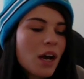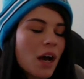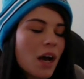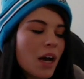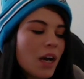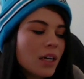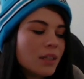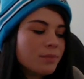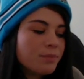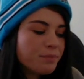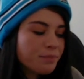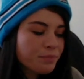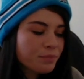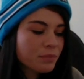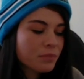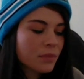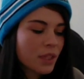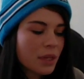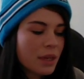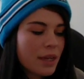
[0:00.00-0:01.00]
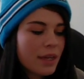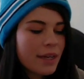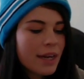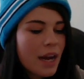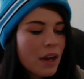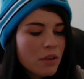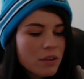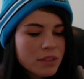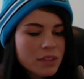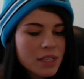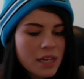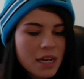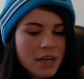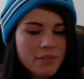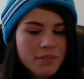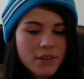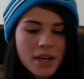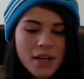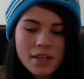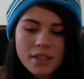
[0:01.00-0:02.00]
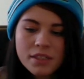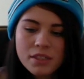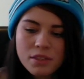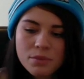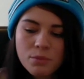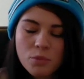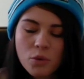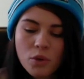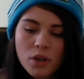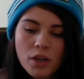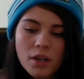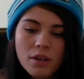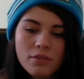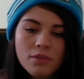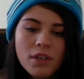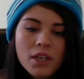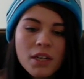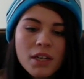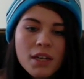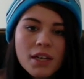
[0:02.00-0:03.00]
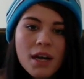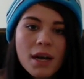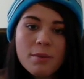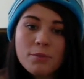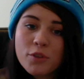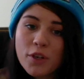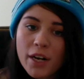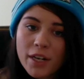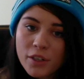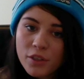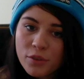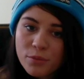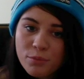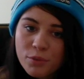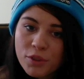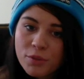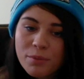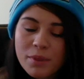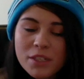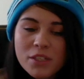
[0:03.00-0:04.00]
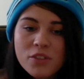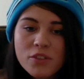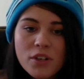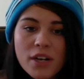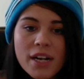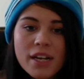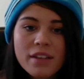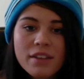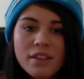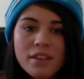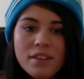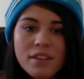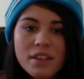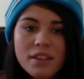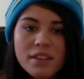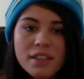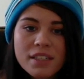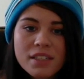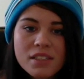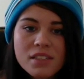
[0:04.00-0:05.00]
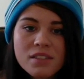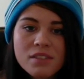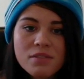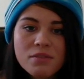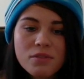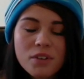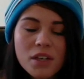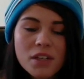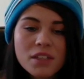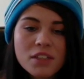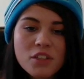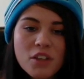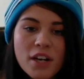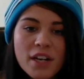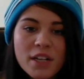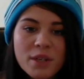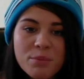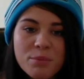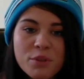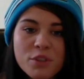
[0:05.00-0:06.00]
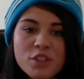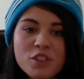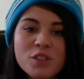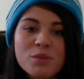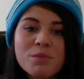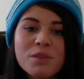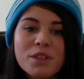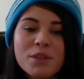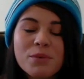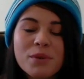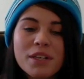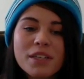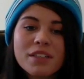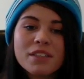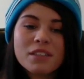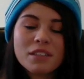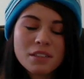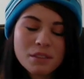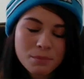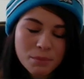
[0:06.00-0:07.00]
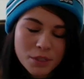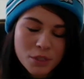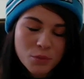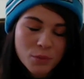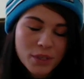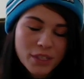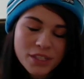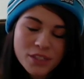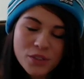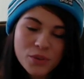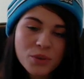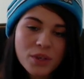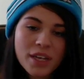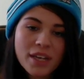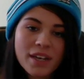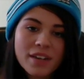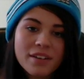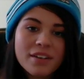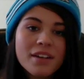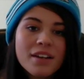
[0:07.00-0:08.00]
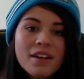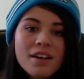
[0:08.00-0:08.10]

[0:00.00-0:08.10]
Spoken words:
And now it's kind of gotten into more of, I'm trying to improve my strength. I think that's fun, trying to push as much weight as you can,